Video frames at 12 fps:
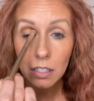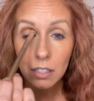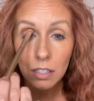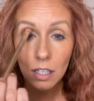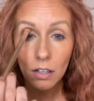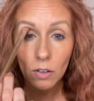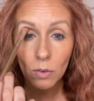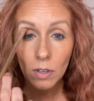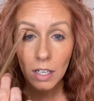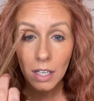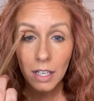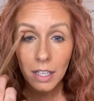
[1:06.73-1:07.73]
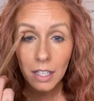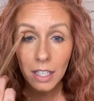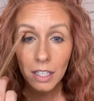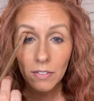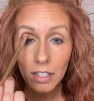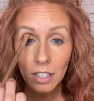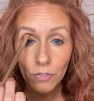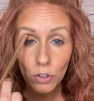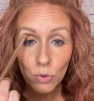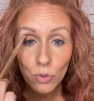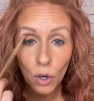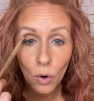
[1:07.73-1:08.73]
So, even if
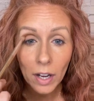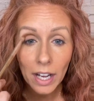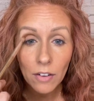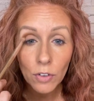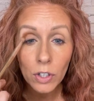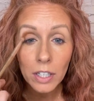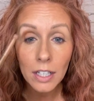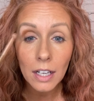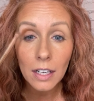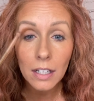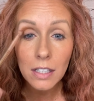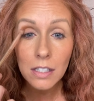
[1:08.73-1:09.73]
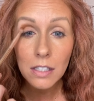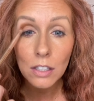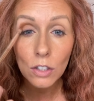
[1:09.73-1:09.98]
you don't have hooded eyes,